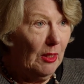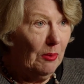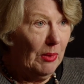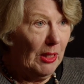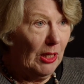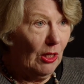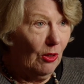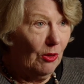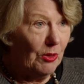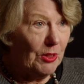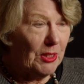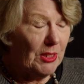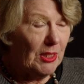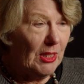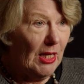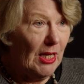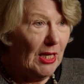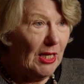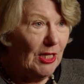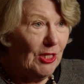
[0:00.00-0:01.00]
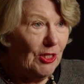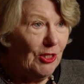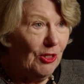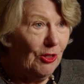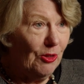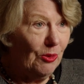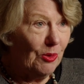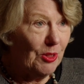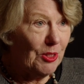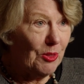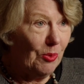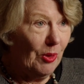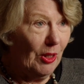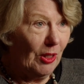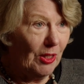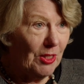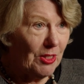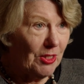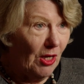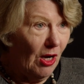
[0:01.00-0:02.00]
because he knew as
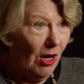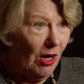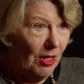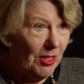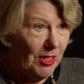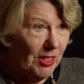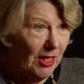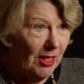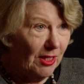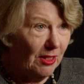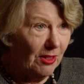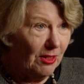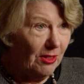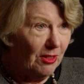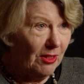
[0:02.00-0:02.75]
well as I did